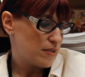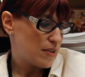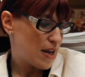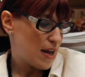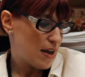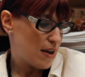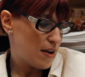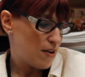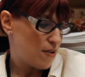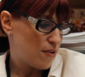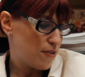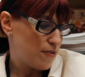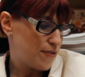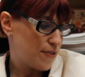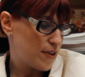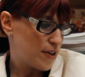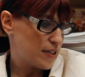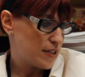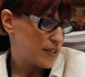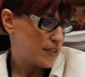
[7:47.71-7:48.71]
how,
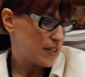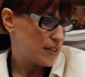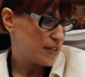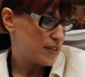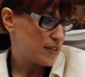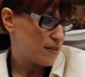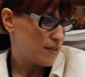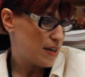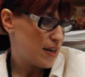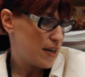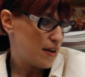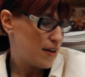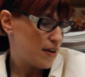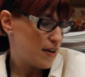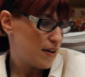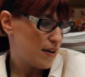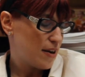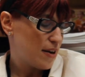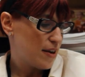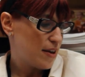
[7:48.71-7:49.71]
for instance, so
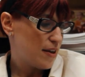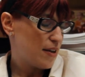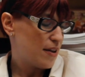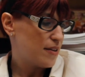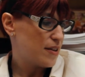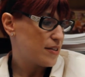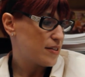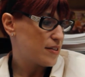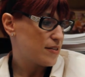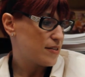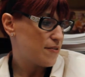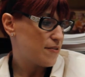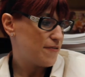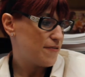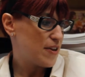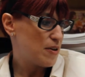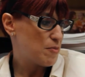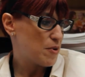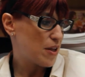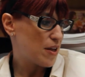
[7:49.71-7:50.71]
here, this is The
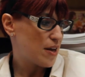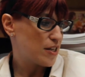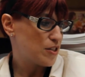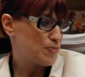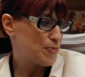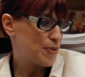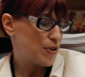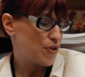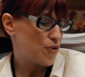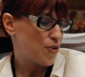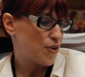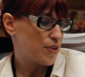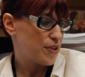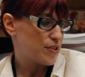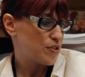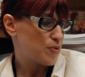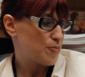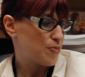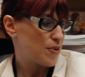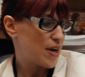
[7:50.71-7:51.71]
Female Husband, or The
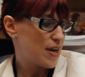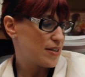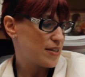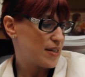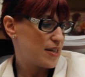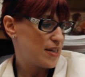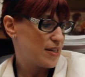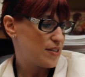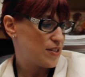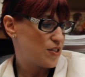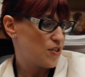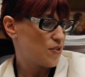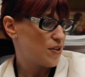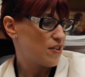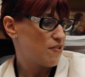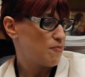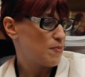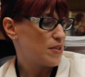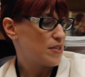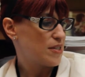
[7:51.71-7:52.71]
Surprising History
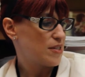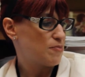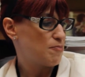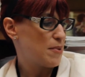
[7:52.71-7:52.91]
of Mrs.